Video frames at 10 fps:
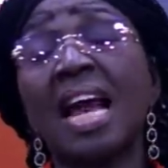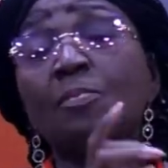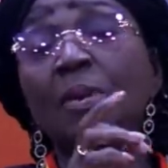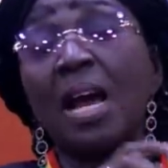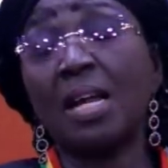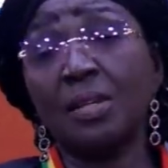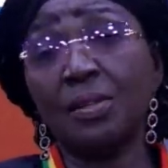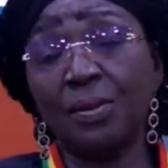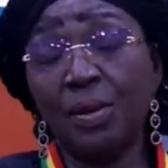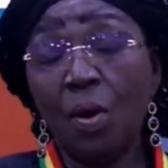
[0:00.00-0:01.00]
Side plan,
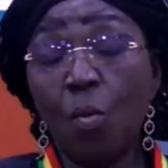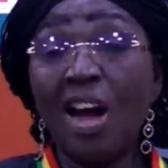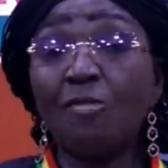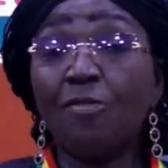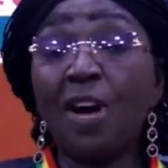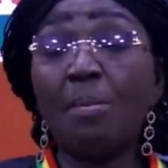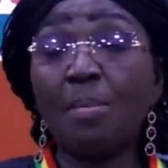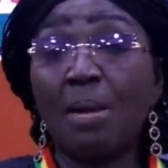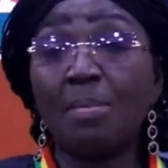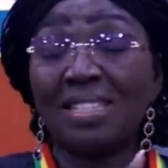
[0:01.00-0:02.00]
no. One farm,
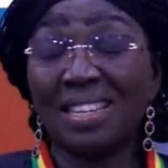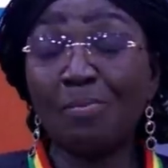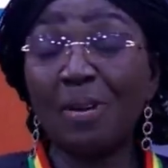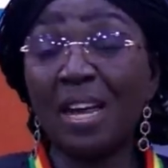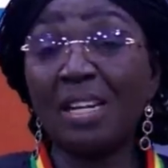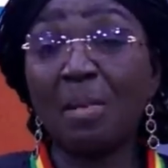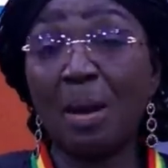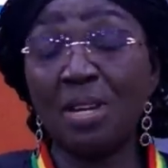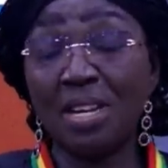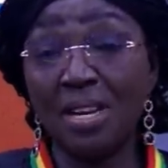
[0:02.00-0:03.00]
but side plan, no,
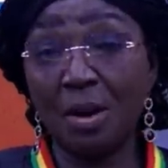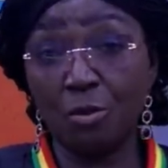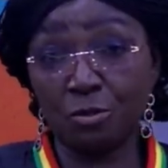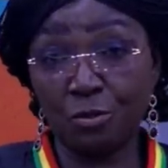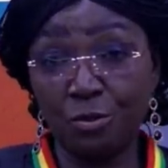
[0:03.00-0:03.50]
mammy, dinner also.